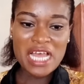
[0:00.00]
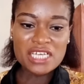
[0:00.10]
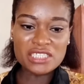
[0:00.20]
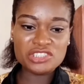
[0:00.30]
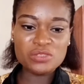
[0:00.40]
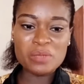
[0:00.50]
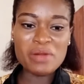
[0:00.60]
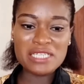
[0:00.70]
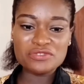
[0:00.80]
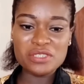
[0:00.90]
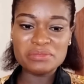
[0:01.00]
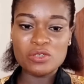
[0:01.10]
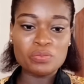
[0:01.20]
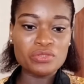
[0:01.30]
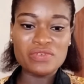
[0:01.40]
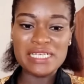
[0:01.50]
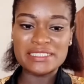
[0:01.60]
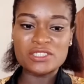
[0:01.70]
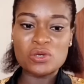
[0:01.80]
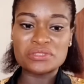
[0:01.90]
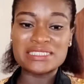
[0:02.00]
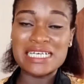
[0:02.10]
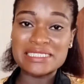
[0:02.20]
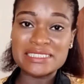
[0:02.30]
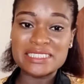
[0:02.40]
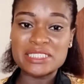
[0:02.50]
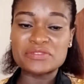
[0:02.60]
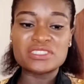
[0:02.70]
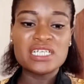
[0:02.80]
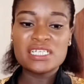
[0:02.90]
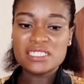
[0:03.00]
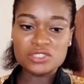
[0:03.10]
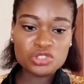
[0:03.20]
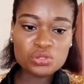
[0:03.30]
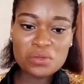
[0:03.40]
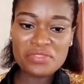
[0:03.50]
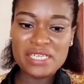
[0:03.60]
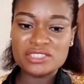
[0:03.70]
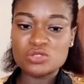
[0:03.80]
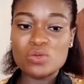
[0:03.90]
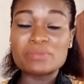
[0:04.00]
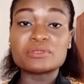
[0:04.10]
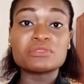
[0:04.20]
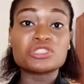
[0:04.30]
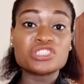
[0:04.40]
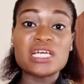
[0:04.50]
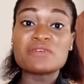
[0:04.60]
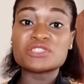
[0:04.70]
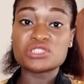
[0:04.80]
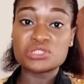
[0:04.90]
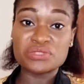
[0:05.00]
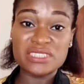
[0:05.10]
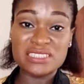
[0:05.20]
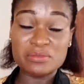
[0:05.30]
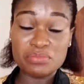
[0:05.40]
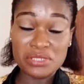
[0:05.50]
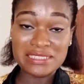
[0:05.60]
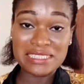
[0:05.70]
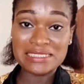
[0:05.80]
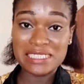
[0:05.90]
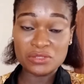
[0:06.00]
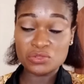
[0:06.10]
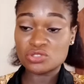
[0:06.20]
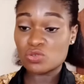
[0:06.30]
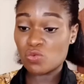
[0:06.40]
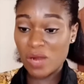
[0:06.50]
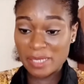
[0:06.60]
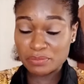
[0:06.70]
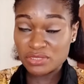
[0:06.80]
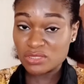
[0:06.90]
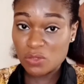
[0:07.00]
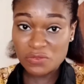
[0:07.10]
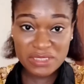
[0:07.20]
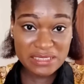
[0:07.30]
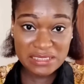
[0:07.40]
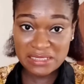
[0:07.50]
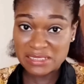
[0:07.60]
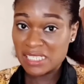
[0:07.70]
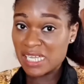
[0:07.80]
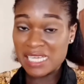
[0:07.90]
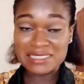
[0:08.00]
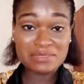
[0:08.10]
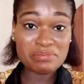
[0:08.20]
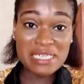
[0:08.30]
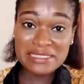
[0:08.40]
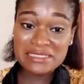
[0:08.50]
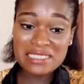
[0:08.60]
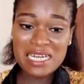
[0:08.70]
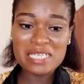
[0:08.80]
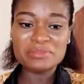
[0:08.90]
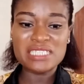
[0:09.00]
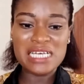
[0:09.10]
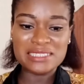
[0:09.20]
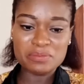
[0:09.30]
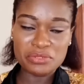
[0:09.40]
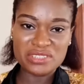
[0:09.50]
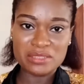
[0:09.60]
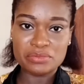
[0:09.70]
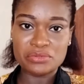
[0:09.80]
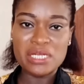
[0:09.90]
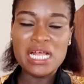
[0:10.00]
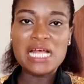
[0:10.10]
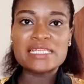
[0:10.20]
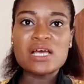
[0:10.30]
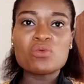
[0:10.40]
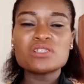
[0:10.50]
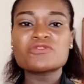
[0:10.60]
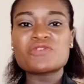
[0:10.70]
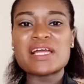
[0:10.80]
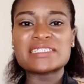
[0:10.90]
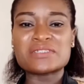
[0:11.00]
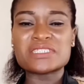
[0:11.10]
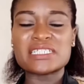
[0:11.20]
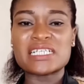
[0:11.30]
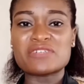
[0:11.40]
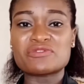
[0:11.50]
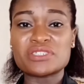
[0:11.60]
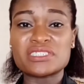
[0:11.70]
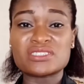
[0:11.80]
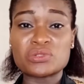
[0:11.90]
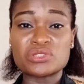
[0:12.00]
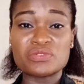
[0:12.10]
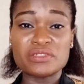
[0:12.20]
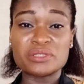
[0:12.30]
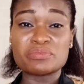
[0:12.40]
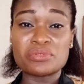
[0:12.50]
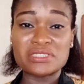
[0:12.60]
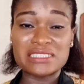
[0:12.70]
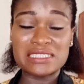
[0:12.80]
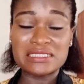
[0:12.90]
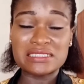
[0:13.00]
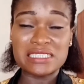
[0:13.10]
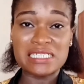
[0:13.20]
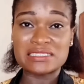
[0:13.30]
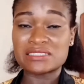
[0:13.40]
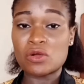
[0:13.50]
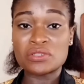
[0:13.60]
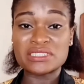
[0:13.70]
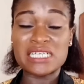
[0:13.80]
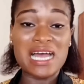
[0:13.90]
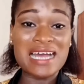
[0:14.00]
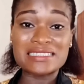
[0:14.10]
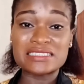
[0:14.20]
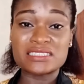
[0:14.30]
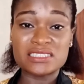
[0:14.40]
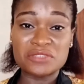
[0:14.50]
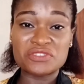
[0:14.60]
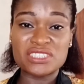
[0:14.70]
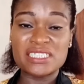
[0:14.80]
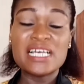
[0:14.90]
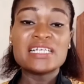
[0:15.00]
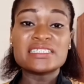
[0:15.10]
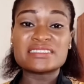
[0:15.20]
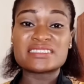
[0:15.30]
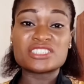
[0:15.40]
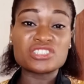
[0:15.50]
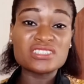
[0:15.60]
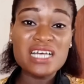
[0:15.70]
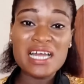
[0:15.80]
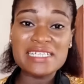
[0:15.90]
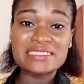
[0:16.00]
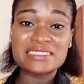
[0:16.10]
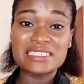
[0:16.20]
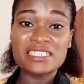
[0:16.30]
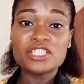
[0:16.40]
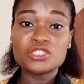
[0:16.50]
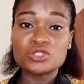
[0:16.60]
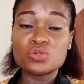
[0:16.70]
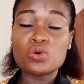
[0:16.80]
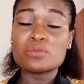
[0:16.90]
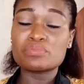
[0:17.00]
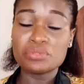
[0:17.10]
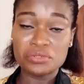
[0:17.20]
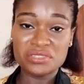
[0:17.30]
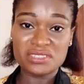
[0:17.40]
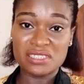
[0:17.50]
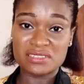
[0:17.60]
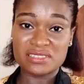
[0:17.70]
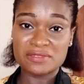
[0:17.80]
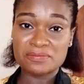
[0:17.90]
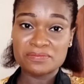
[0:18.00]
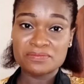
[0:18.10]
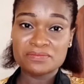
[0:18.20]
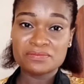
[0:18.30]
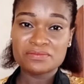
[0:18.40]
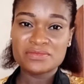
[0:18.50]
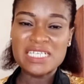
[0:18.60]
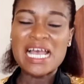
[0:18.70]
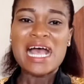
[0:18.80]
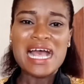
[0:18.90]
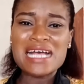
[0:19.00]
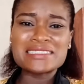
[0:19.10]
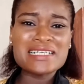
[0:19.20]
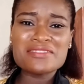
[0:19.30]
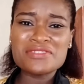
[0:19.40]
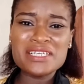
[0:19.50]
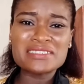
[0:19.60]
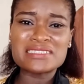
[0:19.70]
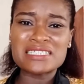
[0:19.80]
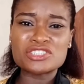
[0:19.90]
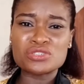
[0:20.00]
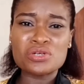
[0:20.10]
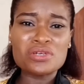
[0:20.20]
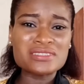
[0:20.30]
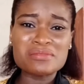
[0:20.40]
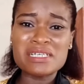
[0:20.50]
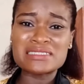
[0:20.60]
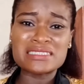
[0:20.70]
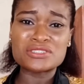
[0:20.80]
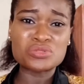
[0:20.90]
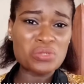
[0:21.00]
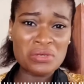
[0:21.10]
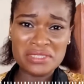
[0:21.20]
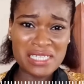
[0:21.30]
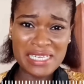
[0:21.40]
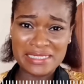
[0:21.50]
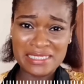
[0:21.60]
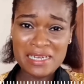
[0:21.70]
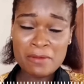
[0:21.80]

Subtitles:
And so apart from providing alternatives, ensure that you wipe the machine after use, it's important, and also wipe surfaces as many times as possible. Now, one final thing I feel is also very important that's under acting safety is digitizing your process. Are there things that your customers can do online?